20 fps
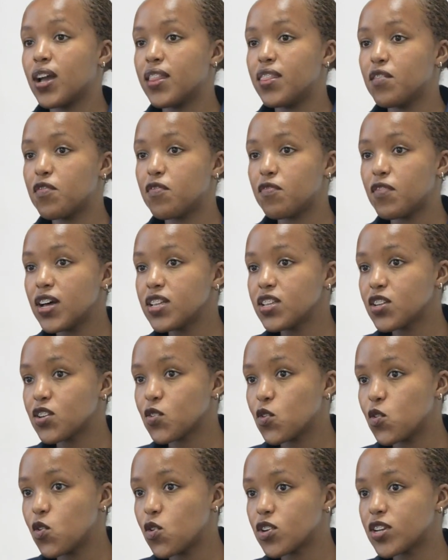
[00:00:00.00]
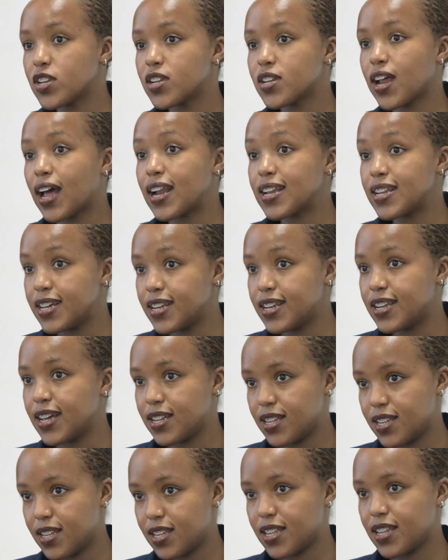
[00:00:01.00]
the first court
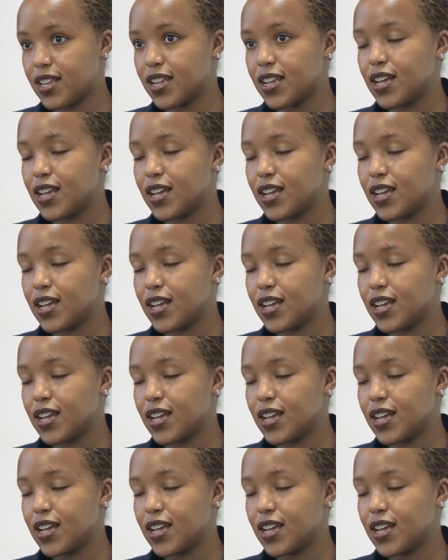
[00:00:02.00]
attendance